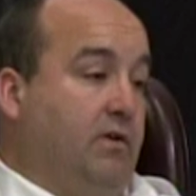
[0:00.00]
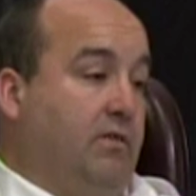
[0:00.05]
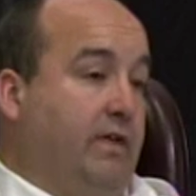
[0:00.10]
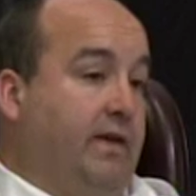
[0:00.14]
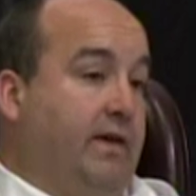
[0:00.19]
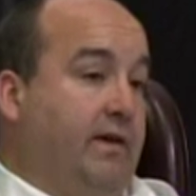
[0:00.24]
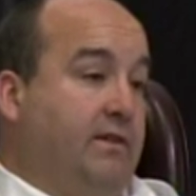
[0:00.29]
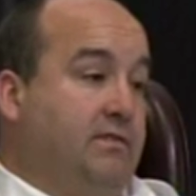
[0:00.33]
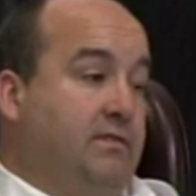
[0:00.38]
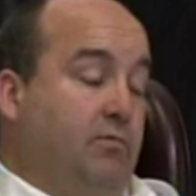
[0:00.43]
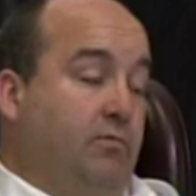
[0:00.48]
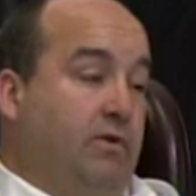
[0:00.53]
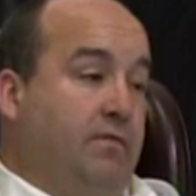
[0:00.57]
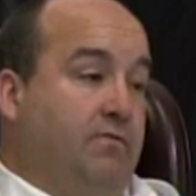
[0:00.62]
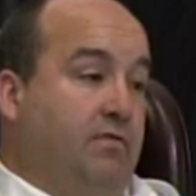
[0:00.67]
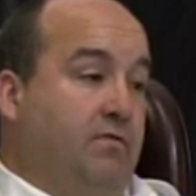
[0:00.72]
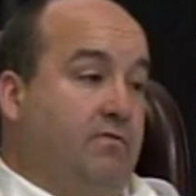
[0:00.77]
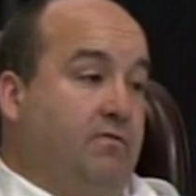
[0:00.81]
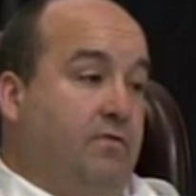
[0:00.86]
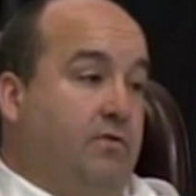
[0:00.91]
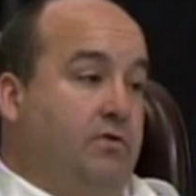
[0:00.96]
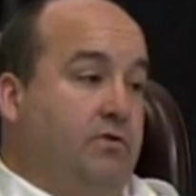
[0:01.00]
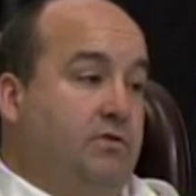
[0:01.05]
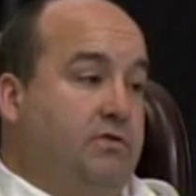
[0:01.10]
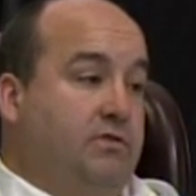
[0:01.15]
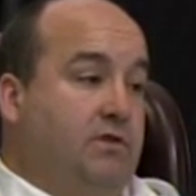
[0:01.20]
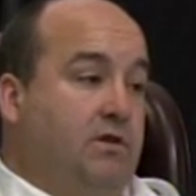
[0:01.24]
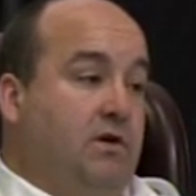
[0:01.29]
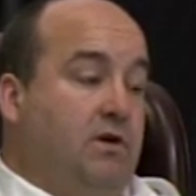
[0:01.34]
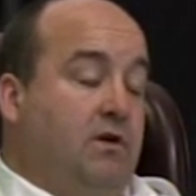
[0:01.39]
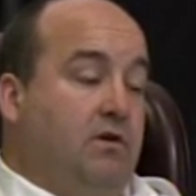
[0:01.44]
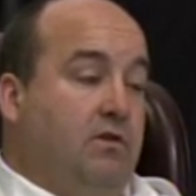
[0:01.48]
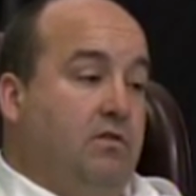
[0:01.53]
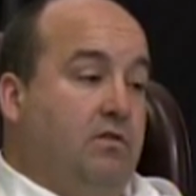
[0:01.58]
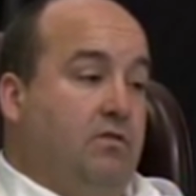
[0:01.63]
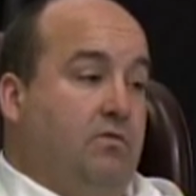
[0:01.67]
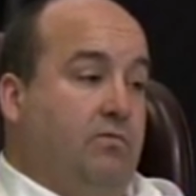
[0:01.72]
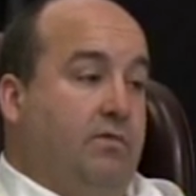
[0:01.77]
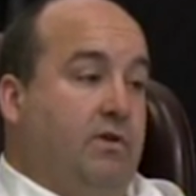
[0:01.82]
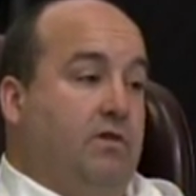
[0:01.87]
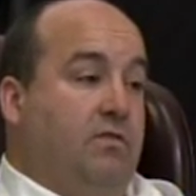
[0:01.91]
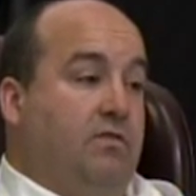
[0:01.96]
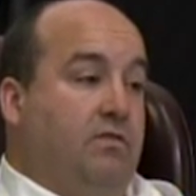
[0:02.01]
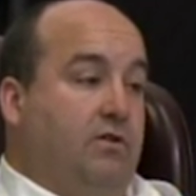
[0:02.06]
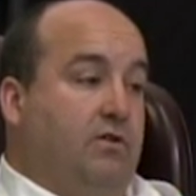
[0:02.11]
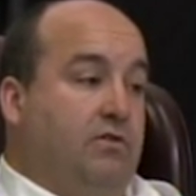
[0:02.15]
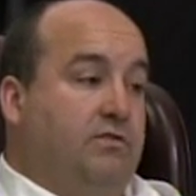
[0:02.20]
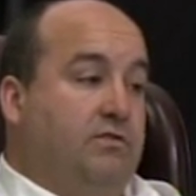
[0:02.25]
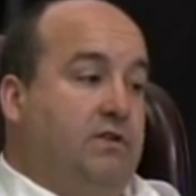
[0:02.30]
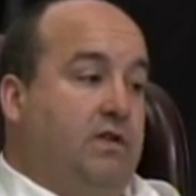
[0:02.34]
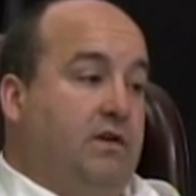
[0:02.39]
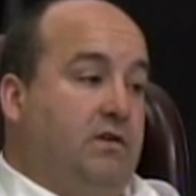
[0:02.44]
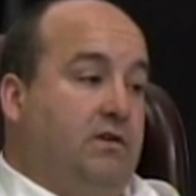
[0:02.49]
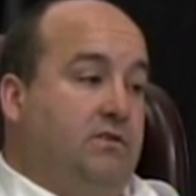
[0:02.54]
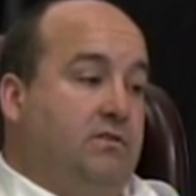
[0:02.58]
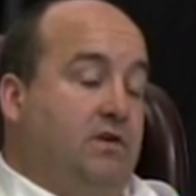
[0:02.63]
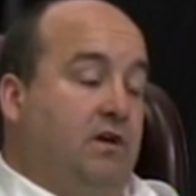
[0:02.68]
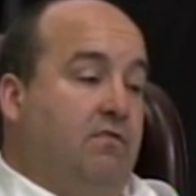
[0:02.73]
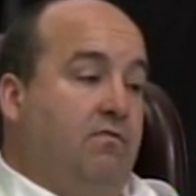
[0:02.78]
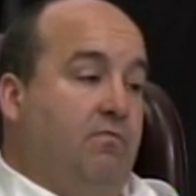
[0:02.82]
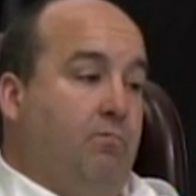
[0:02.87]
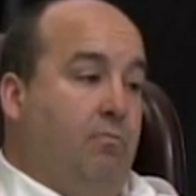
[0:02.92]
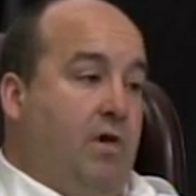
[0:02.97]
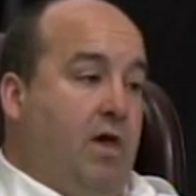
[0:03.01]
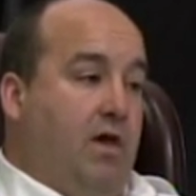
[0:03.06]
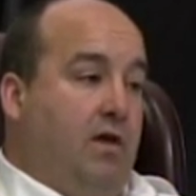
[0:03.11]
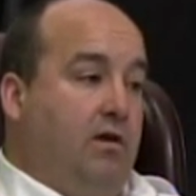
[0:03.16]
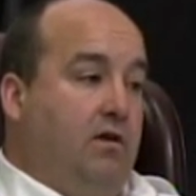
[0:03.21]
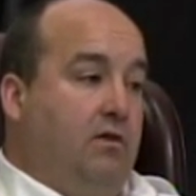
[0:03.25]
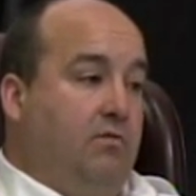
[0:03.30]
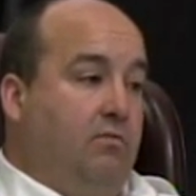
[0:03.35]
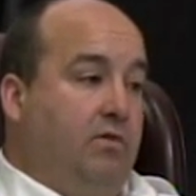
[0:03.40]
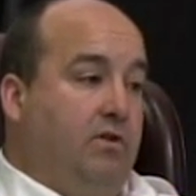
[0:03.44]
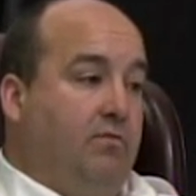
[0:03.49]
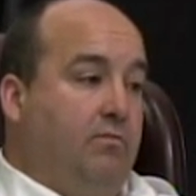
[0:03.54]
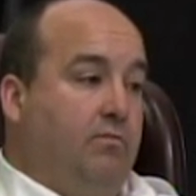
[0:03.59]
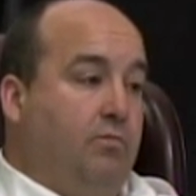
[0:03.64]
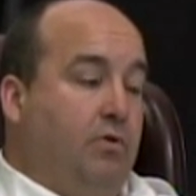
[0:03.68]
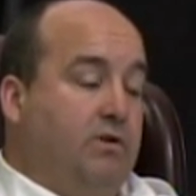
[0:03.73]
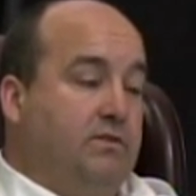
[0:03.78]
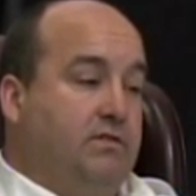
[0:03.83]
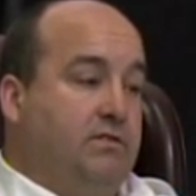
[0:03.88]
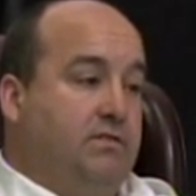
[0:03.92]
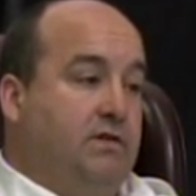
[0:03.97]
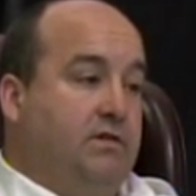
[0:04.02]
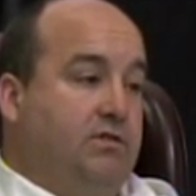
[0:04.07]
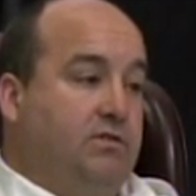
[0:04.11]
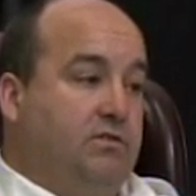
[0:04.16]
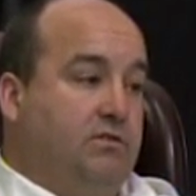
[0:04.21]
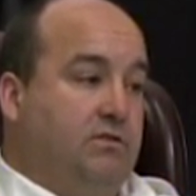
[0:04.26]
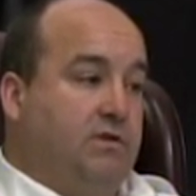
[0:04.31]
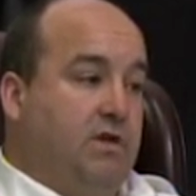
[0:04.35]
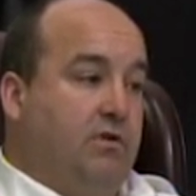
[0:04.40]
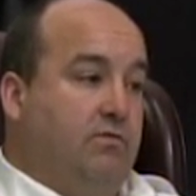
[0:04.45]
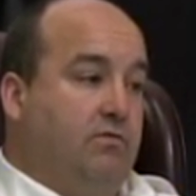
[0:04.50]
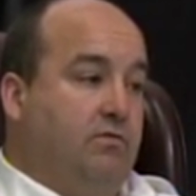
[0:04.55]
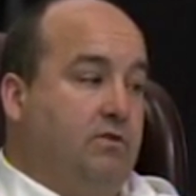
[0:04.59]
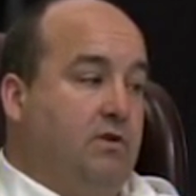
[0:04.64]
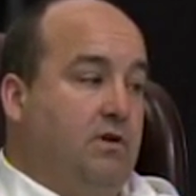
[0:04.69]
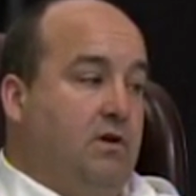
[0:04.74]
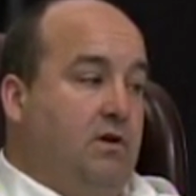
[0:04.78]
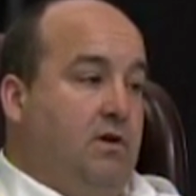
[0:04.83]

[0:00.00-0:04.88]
Like I said, we have the first 3 Thursdays of May. We have presentations scheduled.